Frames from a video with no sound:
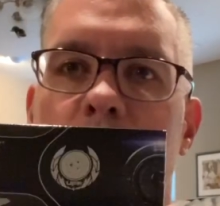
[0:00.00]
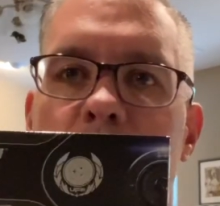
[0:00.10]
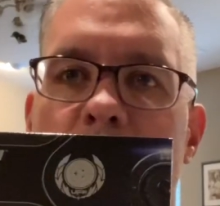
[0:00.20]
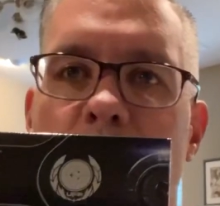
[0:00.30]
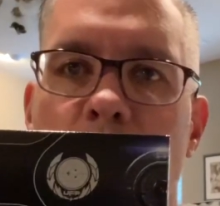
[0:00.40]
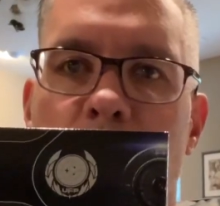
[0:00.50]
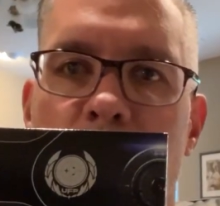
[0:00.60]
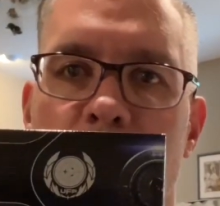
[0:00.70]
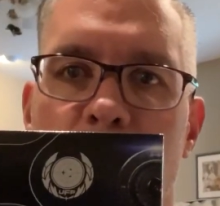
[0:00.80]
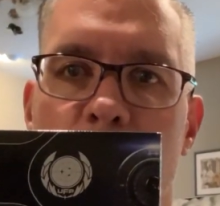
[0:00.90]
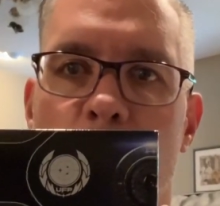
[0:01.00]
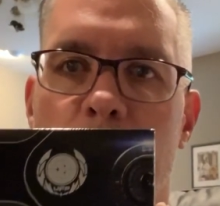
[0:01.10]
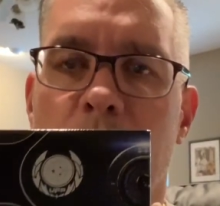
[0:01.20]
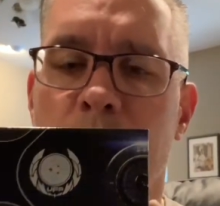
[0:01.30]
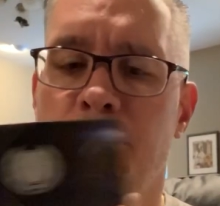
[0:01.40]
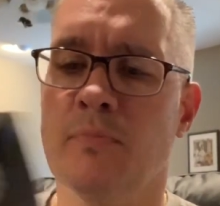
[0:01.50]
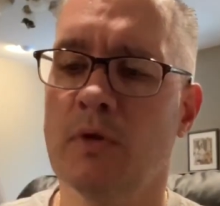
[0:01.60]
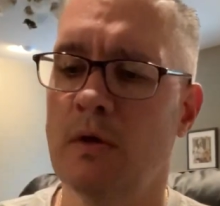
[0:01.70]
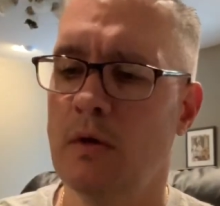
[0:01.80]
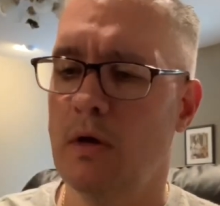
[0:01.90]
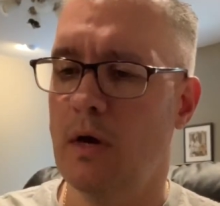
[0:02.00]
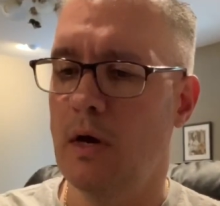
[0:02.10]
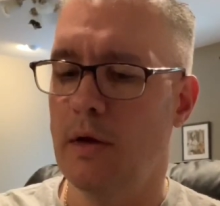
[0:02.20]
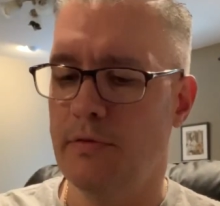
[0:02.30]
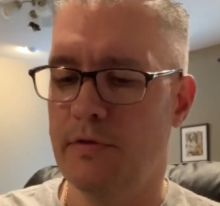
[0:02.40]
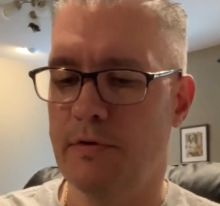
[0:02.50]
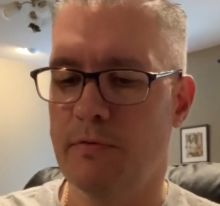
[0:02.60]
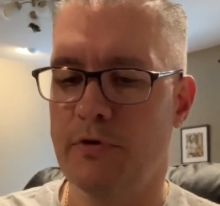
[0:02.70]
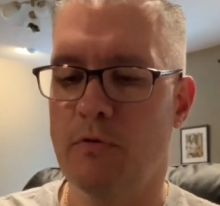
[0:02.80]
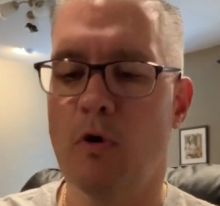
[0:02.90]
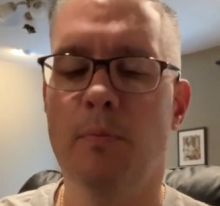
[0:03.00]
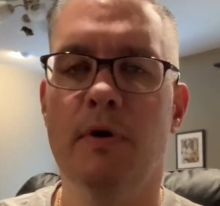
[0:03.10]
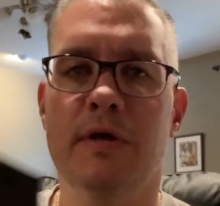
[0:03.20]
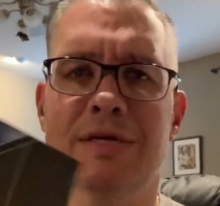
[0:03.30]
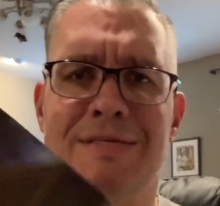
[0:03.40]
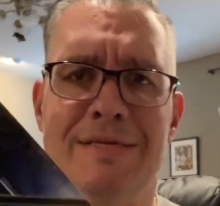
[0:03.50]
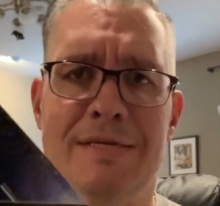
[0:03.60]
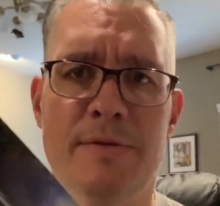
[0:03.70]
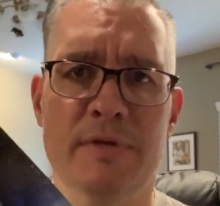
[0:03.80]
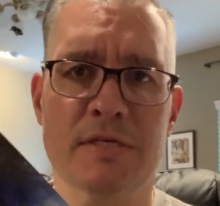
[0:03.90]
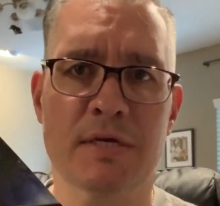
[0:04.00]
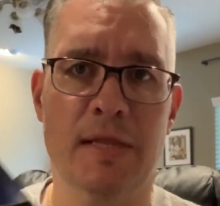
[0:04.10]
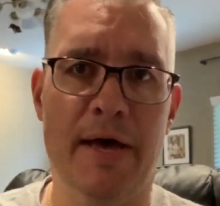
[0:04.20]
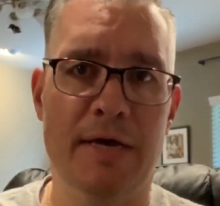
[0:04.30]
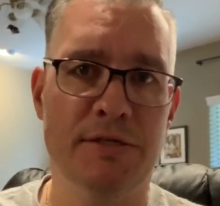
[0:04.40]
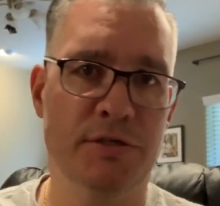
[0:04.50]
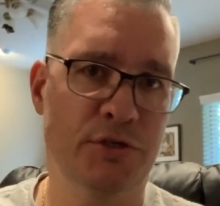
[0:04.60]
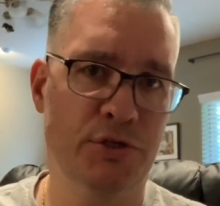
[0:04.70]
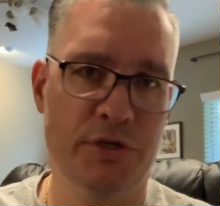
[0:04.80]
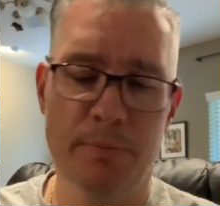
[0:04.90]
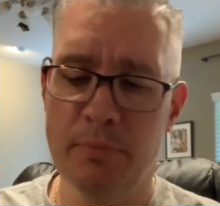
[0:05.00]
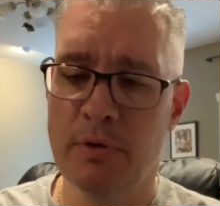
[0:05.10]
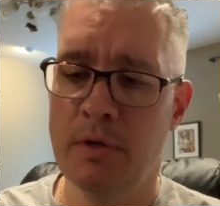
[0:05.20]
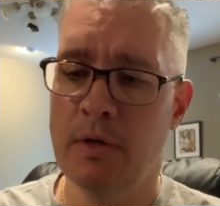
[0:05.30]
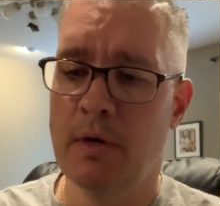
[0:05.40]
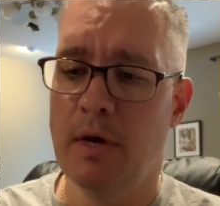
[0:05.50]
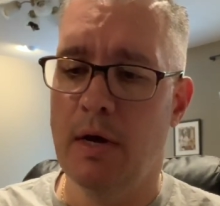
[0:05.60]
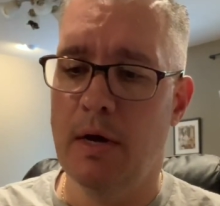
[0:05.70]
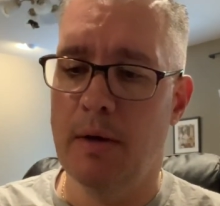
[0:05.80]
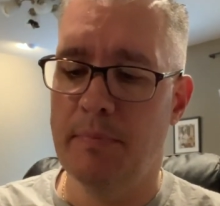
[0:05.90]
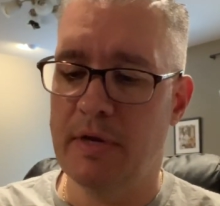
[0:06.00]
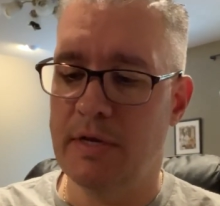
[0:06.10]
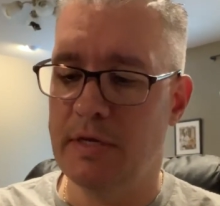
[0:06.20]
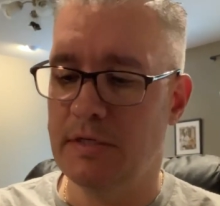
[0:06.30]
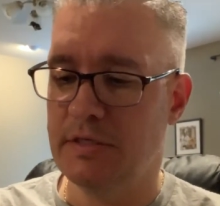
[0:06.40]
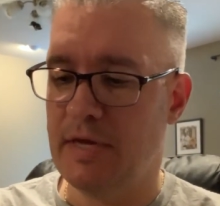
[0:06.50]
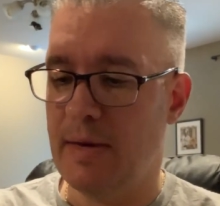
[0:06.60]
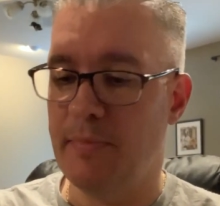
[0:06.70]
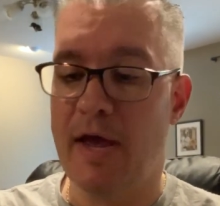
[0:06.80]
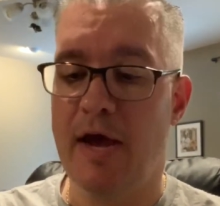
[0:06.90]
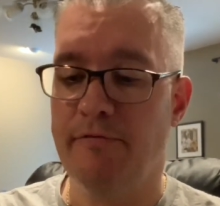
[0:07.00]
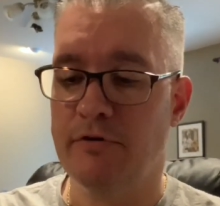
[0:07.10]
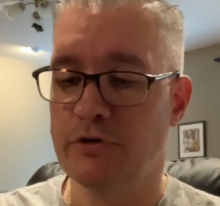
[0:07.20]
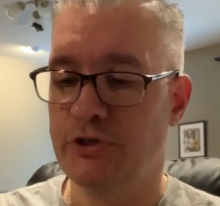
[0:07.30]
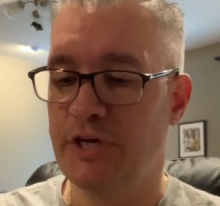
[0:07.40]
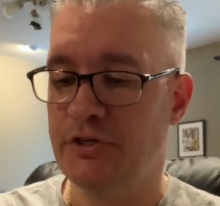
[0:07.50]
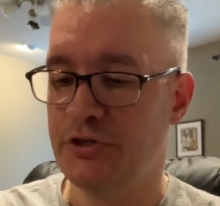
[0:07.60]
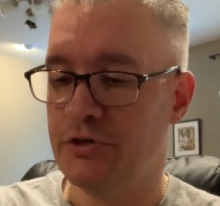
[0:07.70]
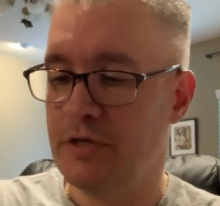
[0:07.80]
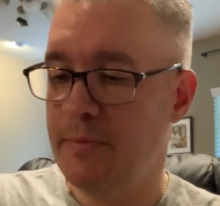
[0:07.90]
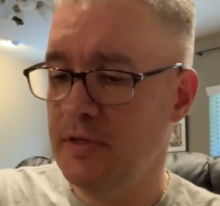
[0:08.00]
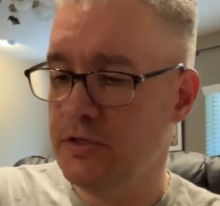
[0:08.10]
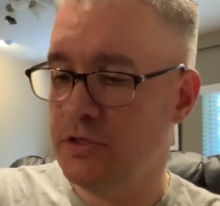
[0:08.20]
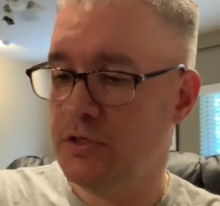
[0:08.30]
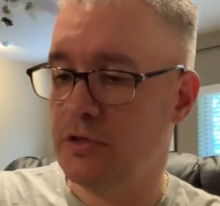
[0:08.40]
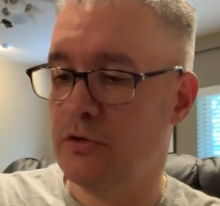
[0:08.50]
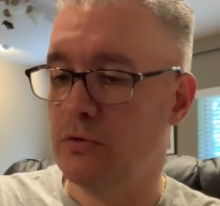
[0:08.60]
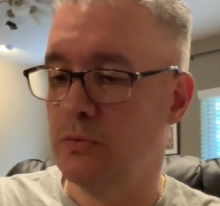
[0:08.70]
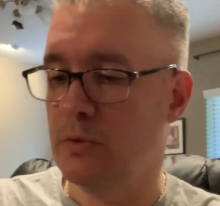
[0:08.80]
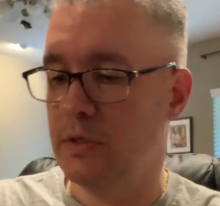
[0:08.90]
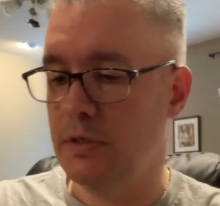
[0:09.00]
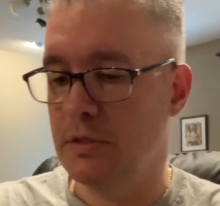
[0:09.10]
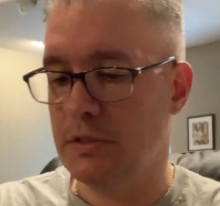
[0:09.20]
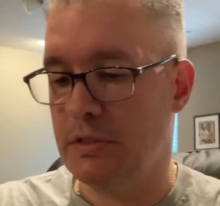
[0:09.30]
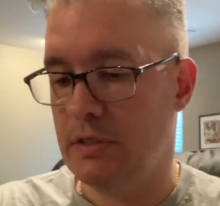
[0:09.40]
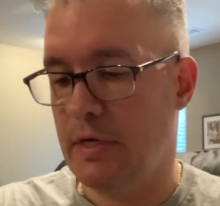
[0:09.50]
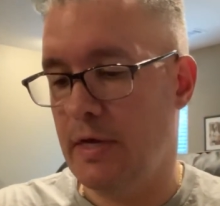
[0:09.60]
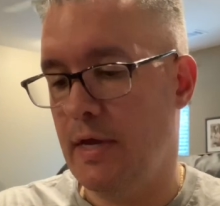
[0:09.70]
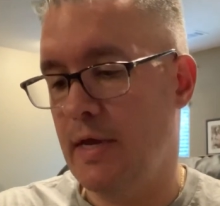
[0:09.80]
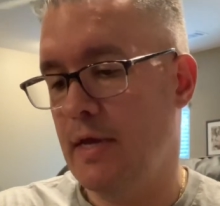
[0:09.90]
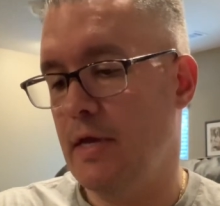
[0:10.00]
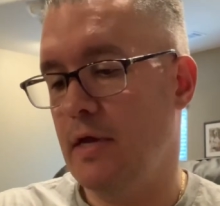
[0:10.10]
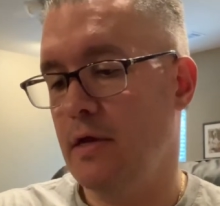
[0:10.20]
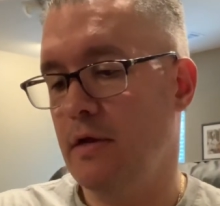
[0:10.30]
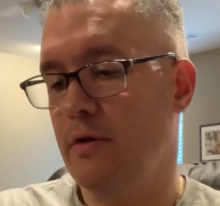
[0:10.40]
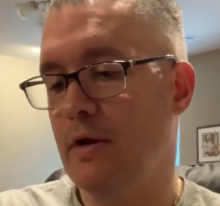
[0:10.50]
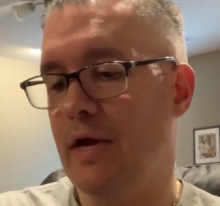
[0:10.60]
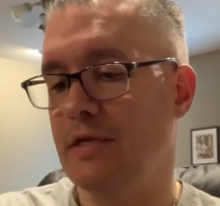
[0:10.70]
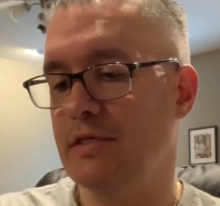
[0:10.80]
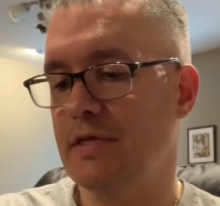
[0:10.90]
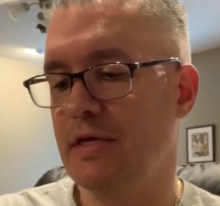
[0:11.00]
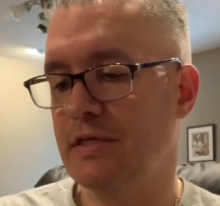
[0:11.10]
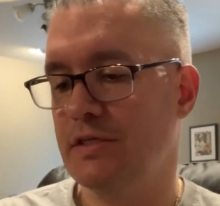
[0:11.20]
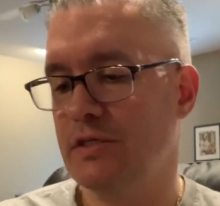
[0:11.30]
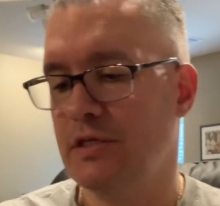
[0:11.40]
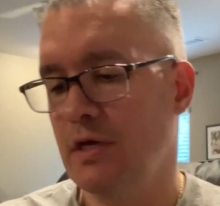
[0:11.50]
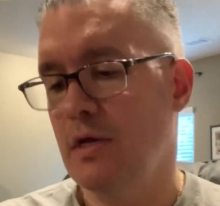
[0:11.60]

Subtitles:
take a look at the Europa. The Europa is a Nimitz class ship. It is named after Chester Nimitz, who was a United States